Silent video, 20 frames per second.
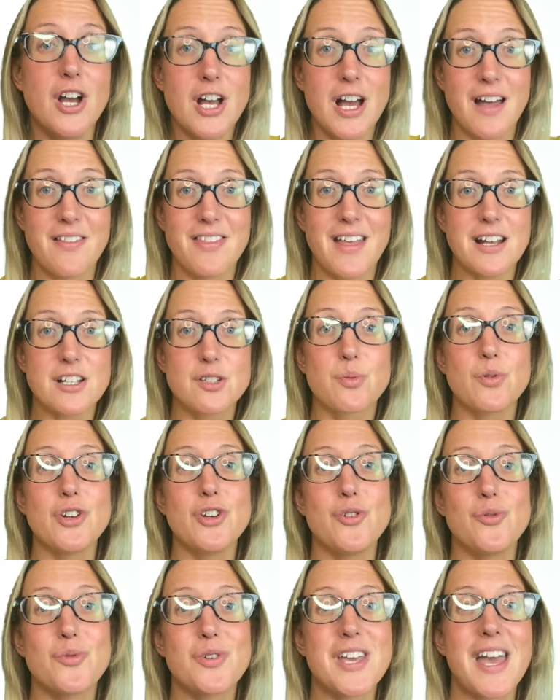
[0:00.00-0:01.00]
And that's what
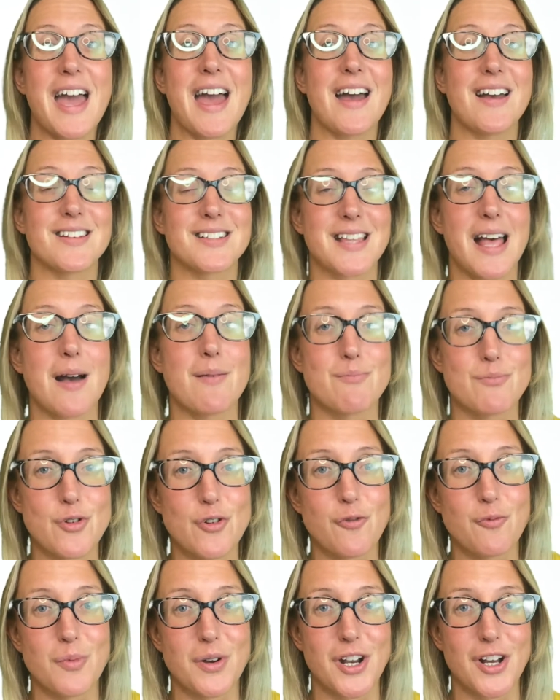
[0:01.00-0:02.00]
you get as that
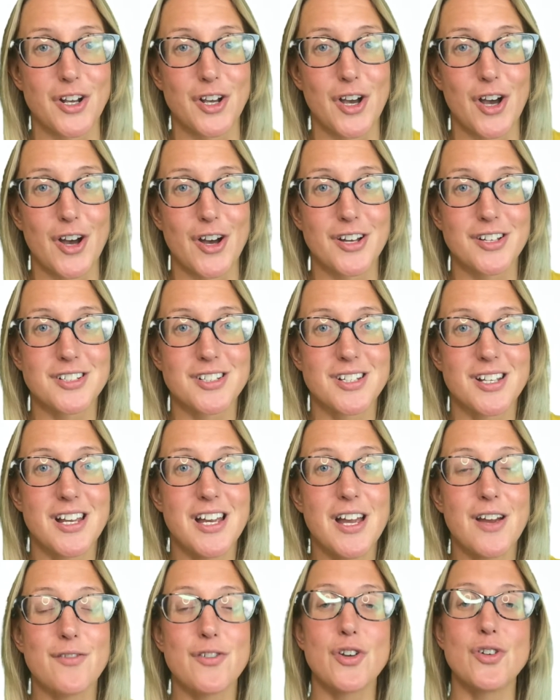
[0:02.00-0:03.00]
movement occurs.
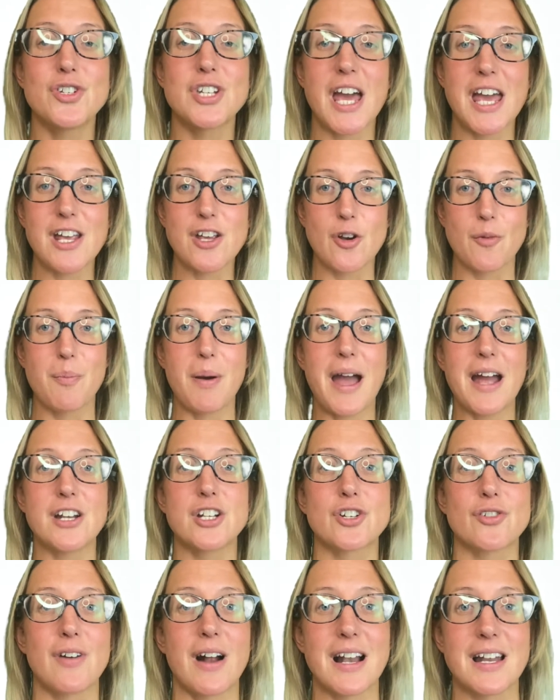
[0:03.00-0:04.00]
If you take your
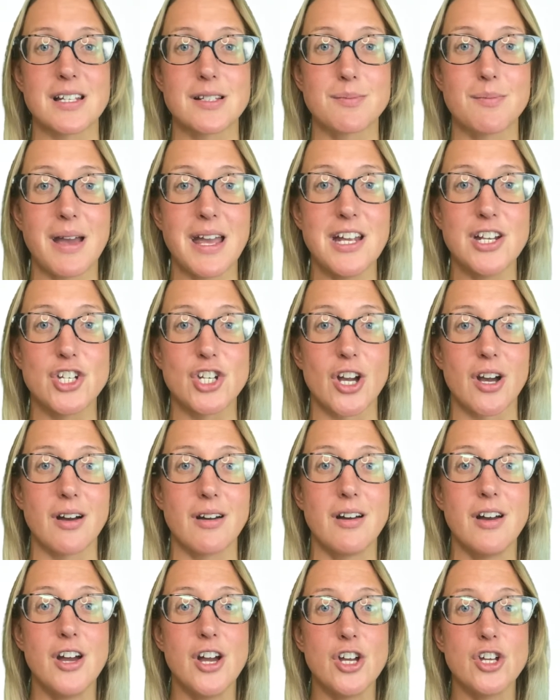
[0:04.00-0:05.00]
pectoralis major,
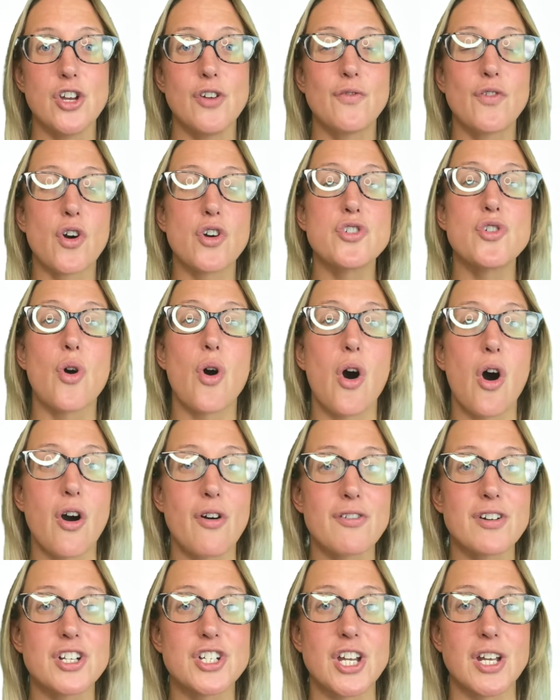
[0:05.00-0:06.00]
you've got your
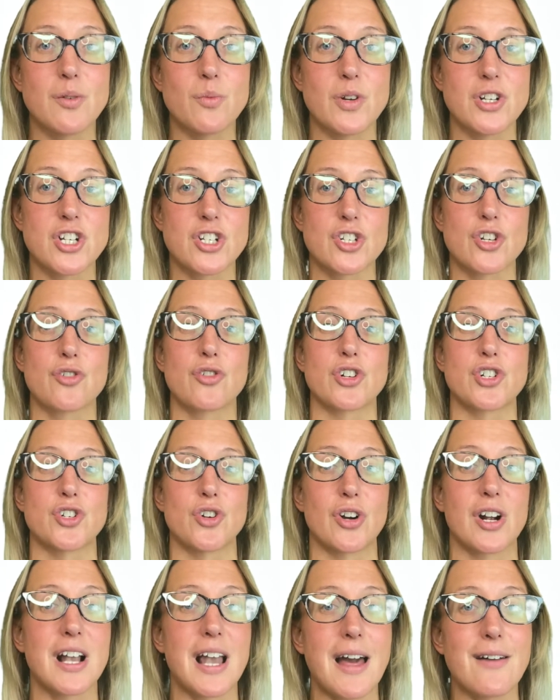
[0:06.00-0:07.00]
origin, which is across your
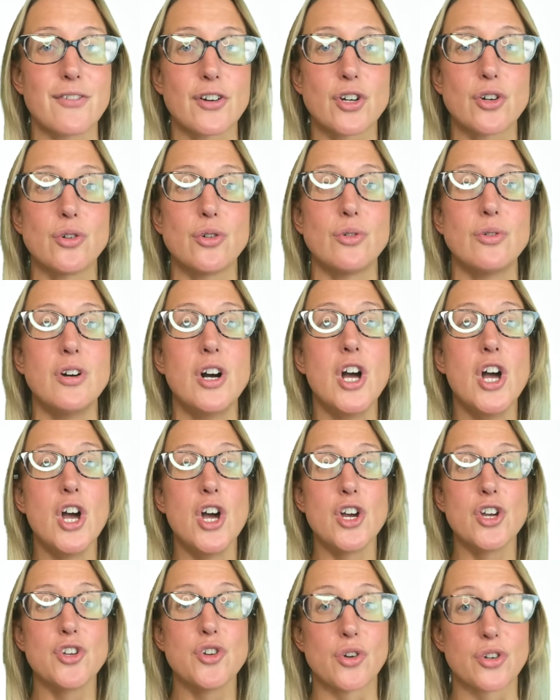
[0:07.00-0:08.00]
clavicle,
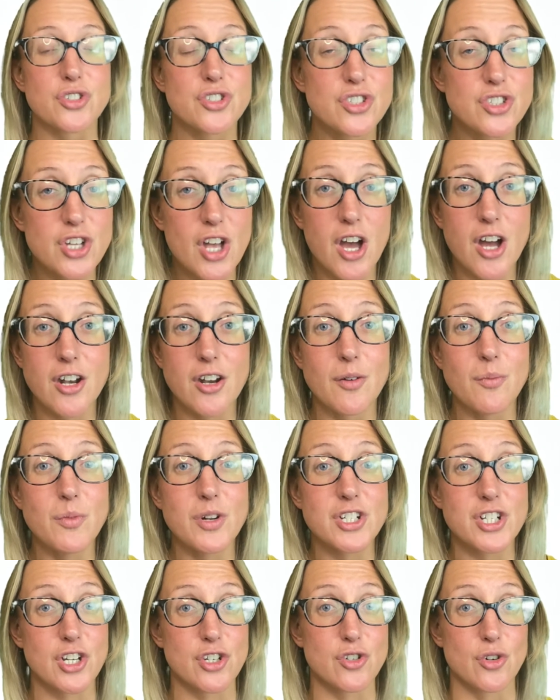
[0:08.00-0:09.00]
your sternum,
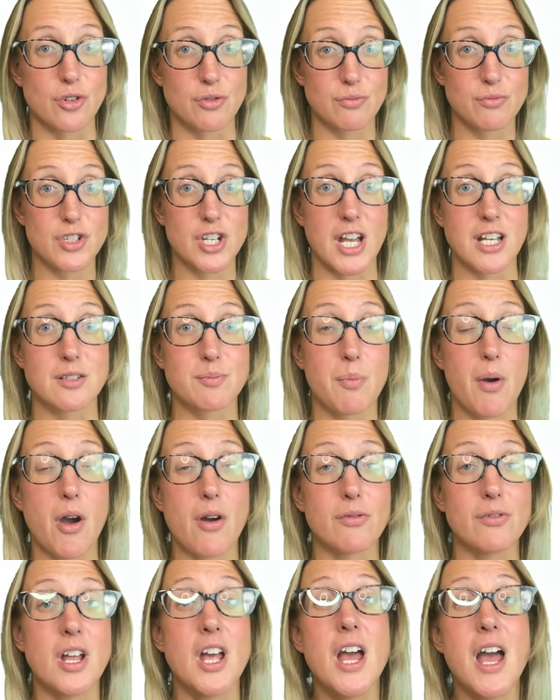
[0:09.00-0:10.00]
which is your chest
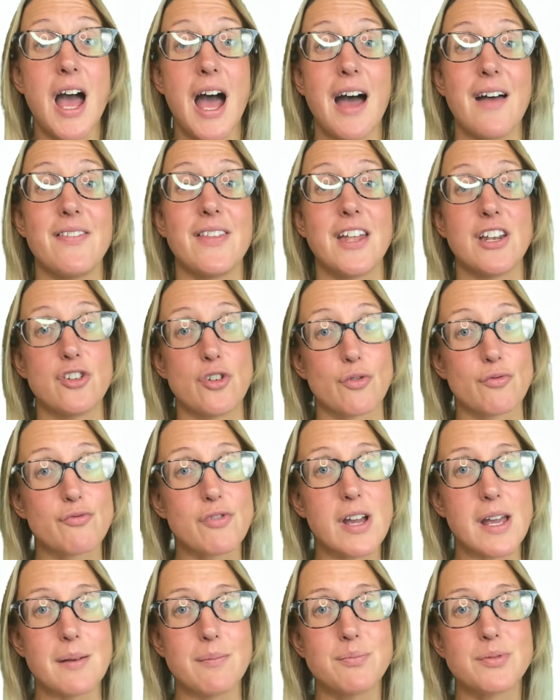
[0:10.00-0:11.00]
bone, and then your
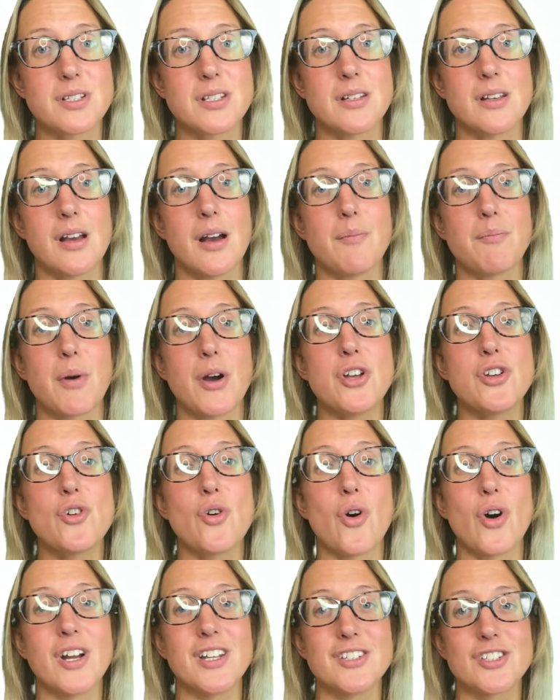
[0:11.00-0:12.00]
ribs. But
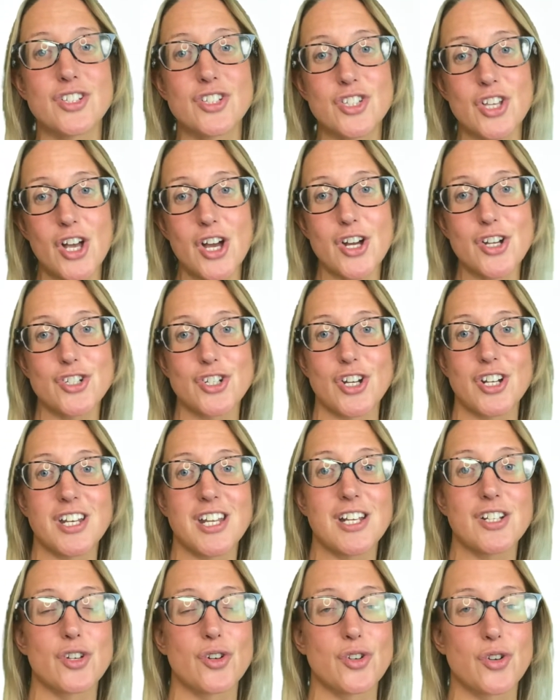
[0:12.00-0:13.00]
your insertion
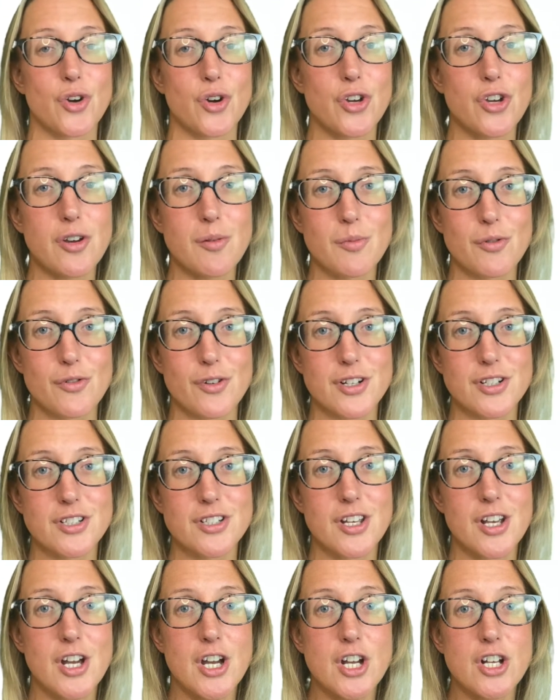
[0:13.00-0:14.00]
is on your humerus.
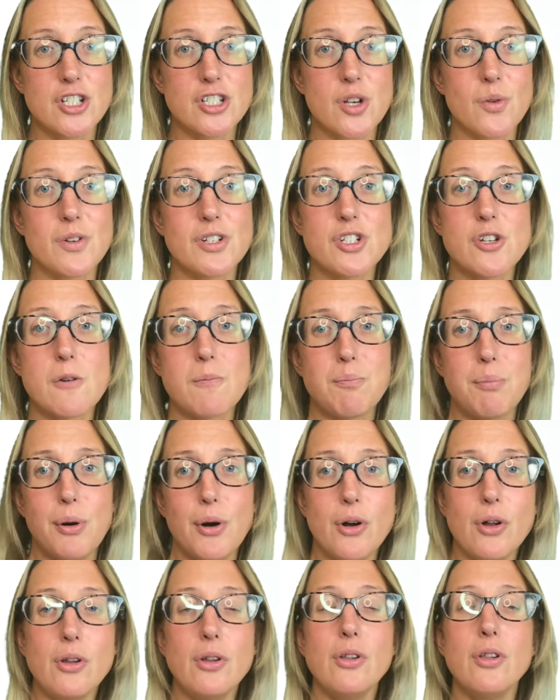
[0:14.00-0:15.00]
So as you
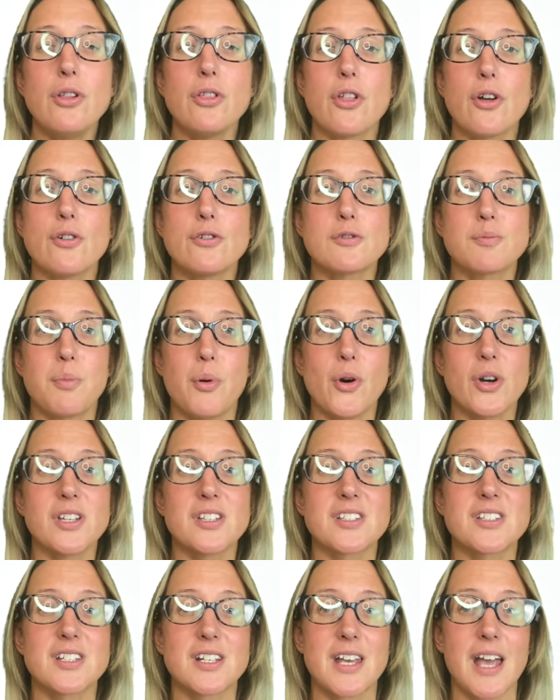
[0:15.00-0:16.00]
pull those
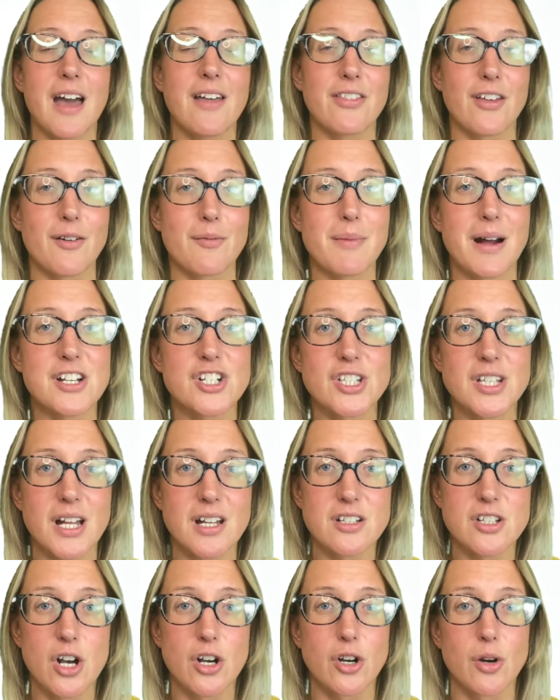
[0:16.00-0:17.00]
points together, imagine that
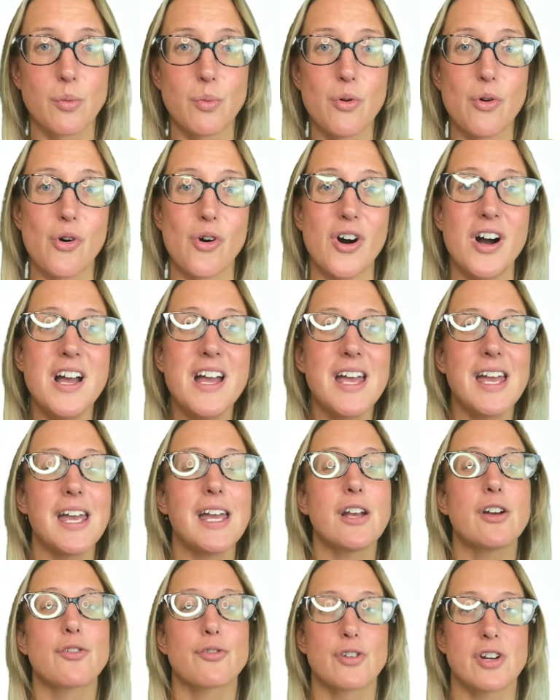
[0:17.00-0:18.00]
tug of war,
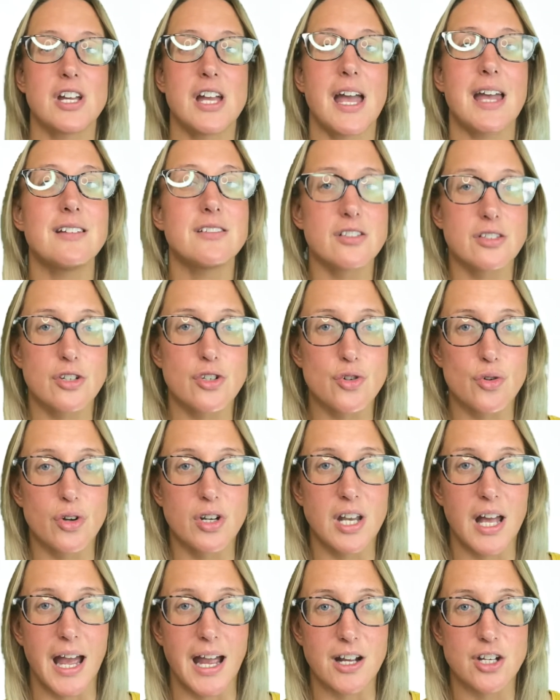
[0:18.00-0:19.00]
it creates the joint
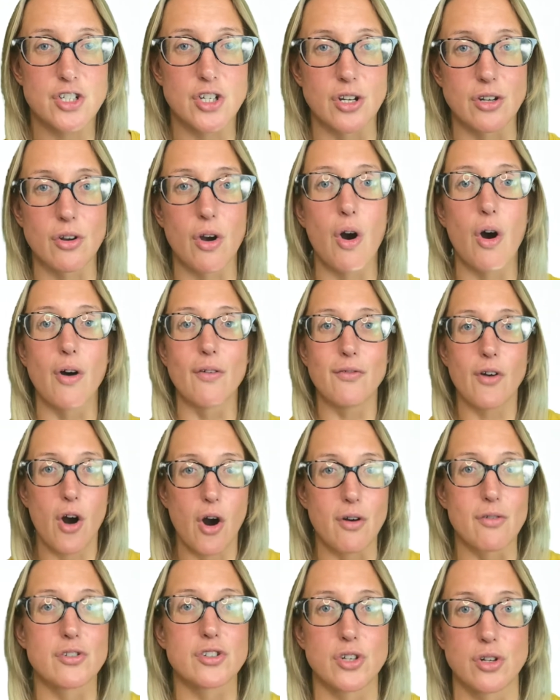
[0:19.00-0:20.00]
action of
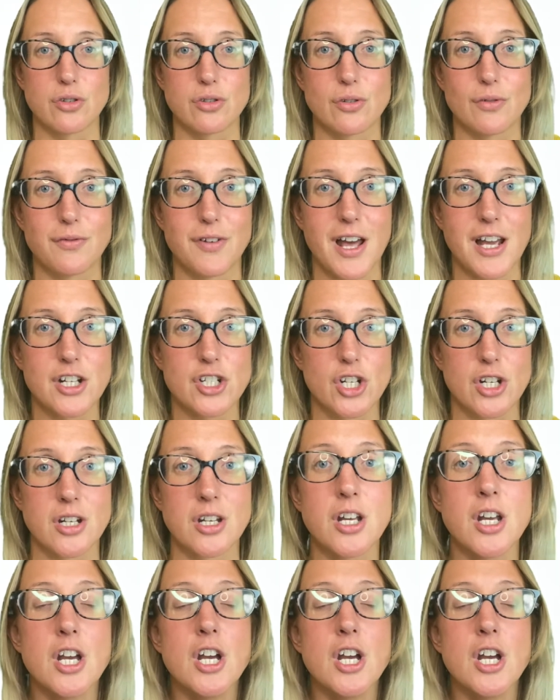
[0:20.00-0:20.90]
horizontal flexion.